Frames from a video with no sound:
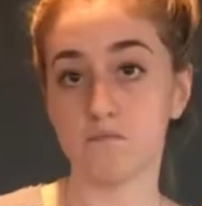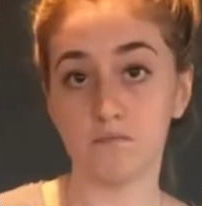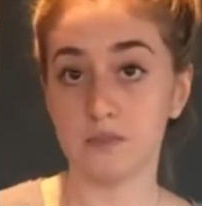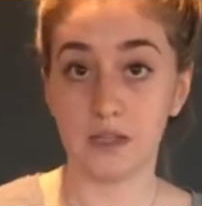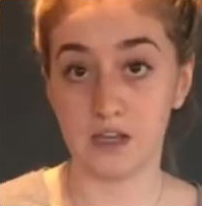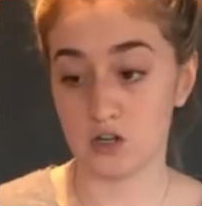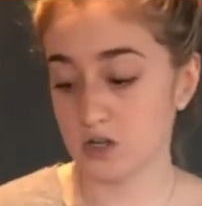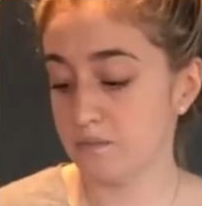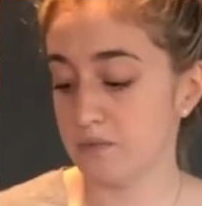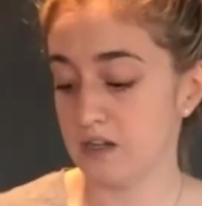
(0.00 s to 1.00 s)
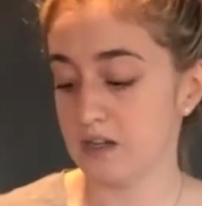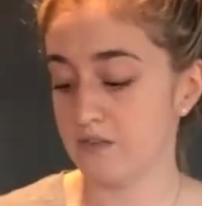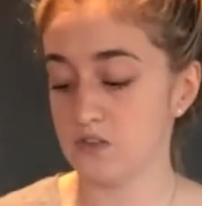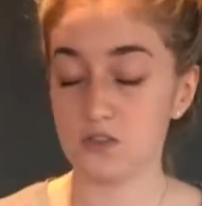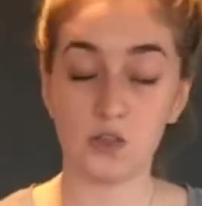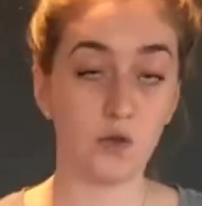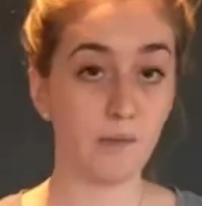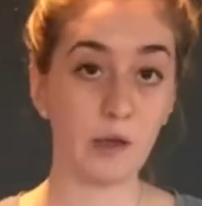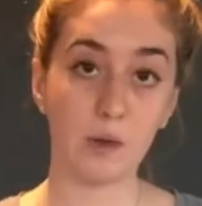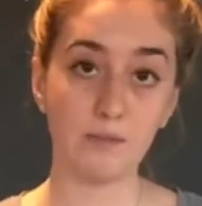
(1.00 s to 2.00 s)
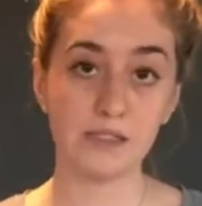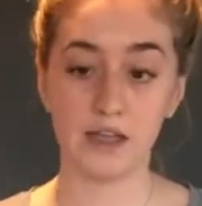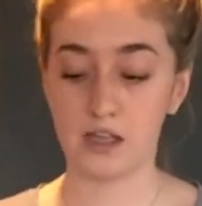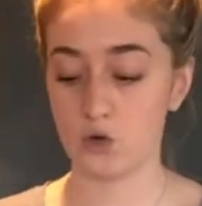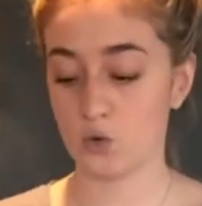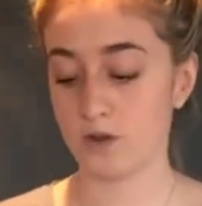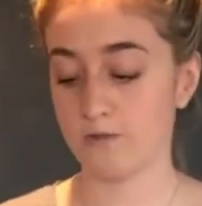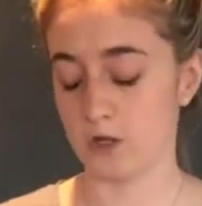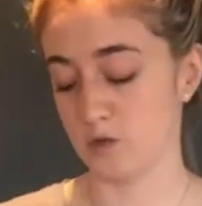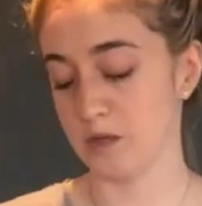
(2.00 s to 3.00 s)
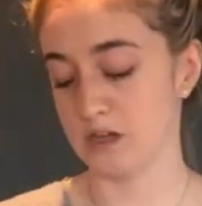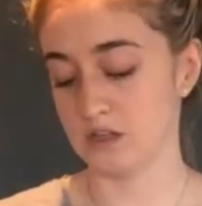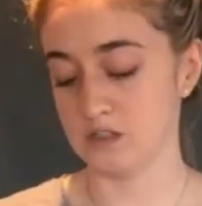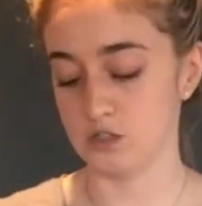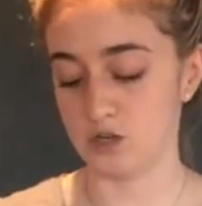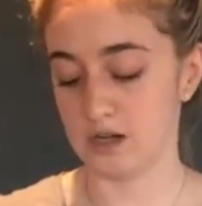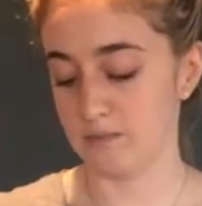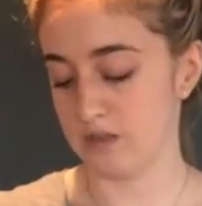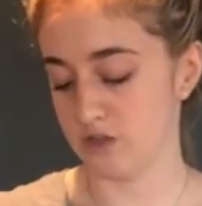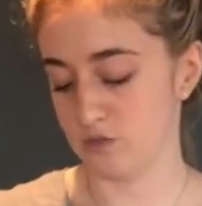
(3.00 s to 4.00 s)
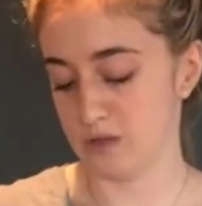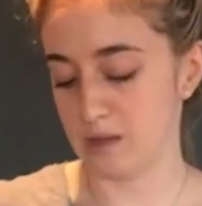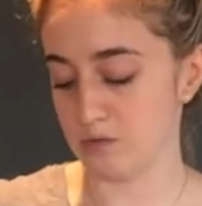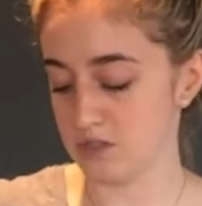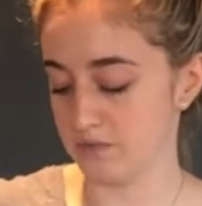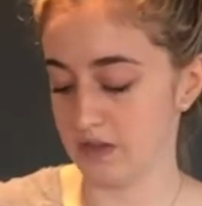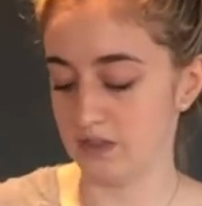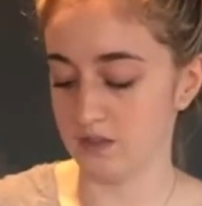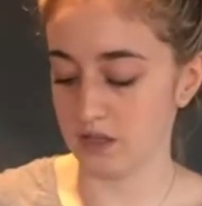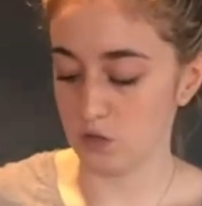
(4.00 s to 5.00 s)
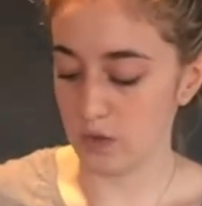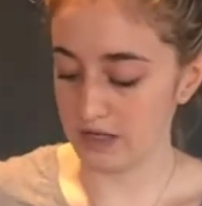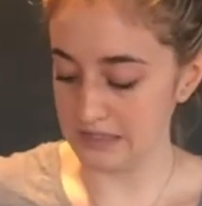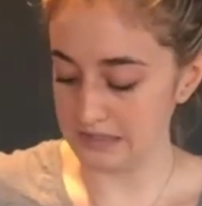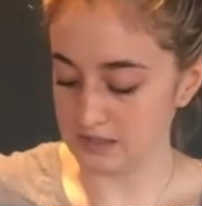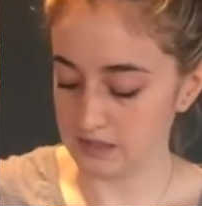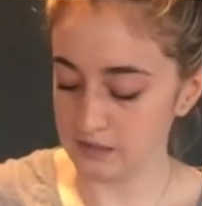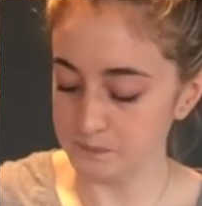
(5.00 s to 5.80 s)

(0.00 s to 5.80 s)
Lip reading: later, but if you just go to my website or follow me on Instagram, then you'll be able to find the link quite easily.